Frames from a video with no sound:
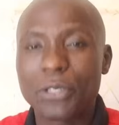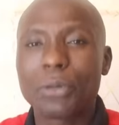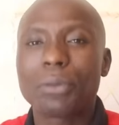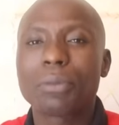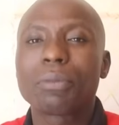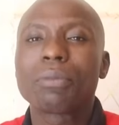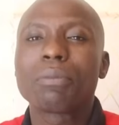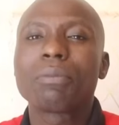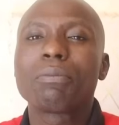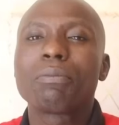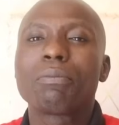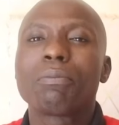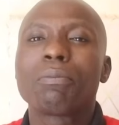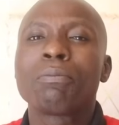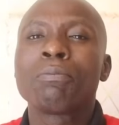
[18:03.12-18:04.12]
two,
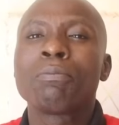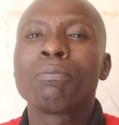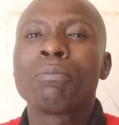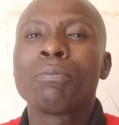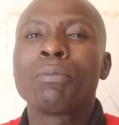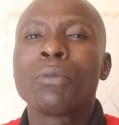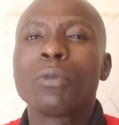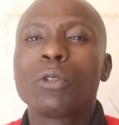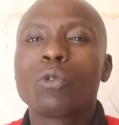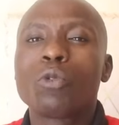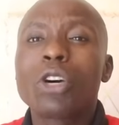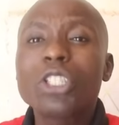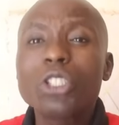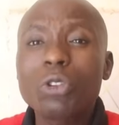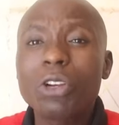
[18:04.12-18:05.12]

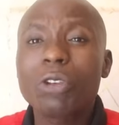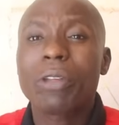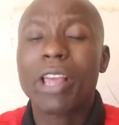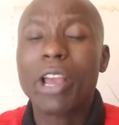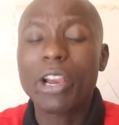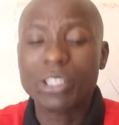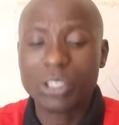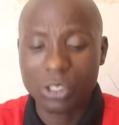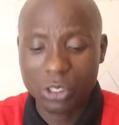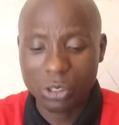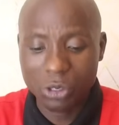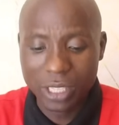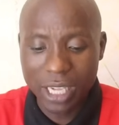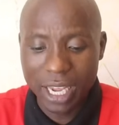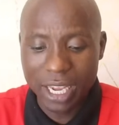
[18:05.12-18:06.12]
what Ngugi wa Thiong'o is
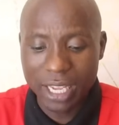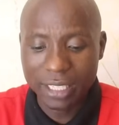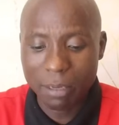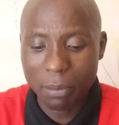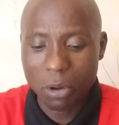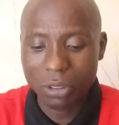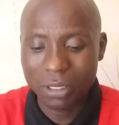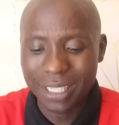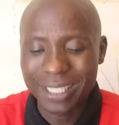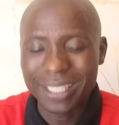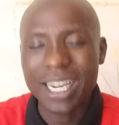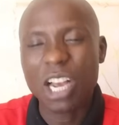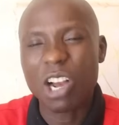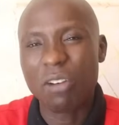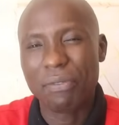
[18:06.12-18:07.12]
also saying is about the
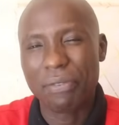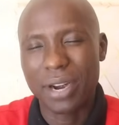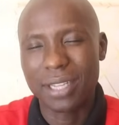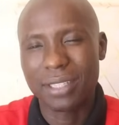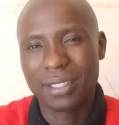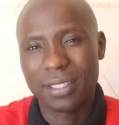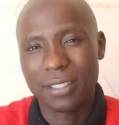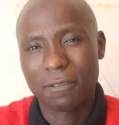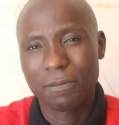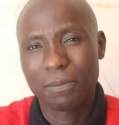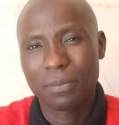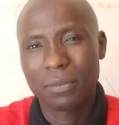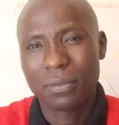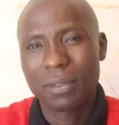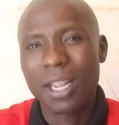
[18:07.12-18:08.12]
stake of France.
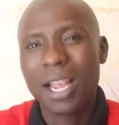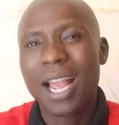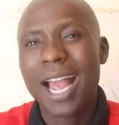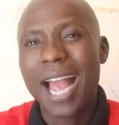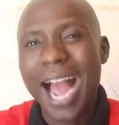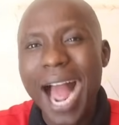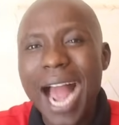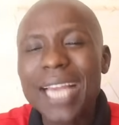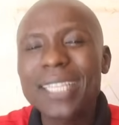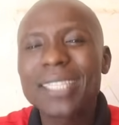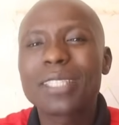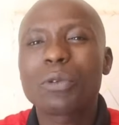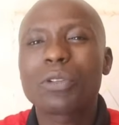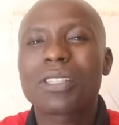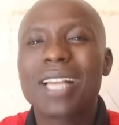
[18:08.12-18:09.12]

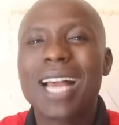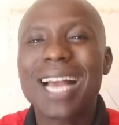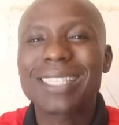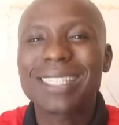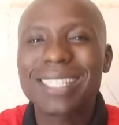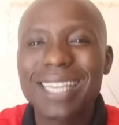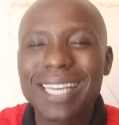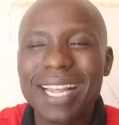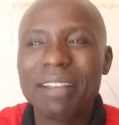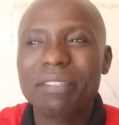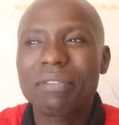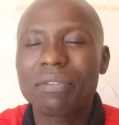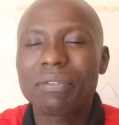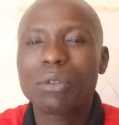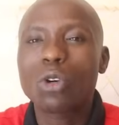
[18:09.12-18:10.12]
Haiti was a
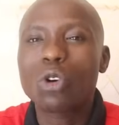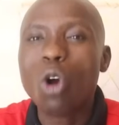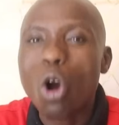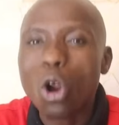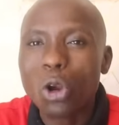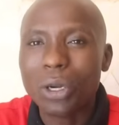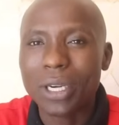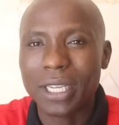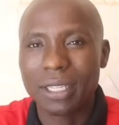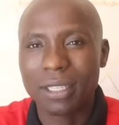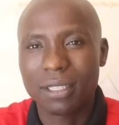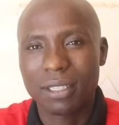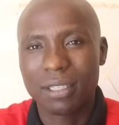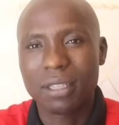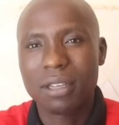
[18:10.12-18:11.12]
slave
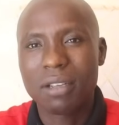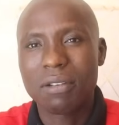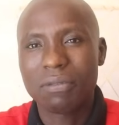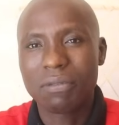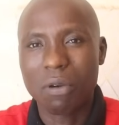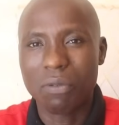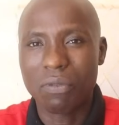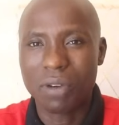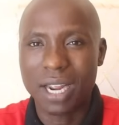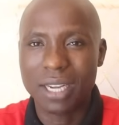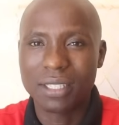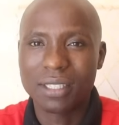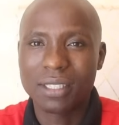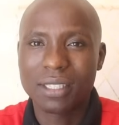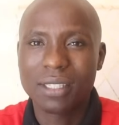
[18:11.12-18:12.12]
colony for
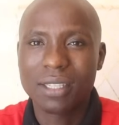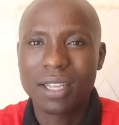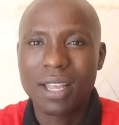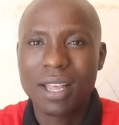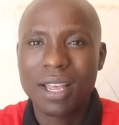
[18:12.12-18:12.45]
France,